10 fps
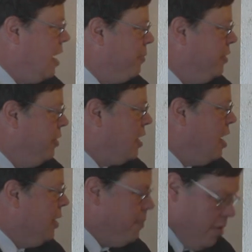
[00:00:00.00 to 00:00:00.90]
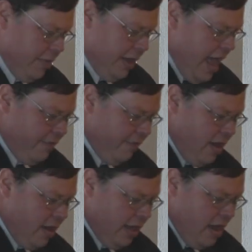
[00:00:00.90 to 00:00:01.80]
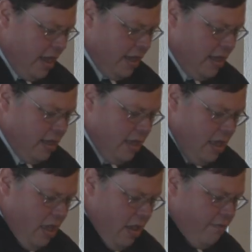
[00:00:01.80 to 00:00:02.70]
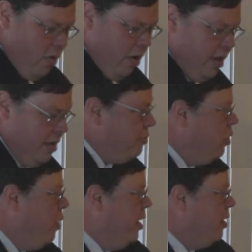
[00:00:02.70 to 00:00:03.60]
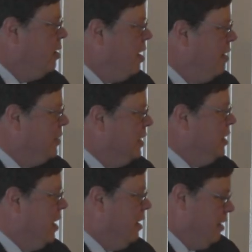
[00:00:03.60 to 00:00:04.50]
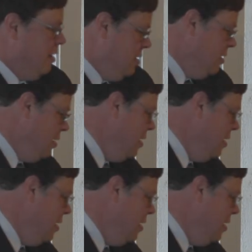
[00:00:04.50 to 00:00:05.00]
Carpenter coming up on behalf of RDI for Employer of the Year.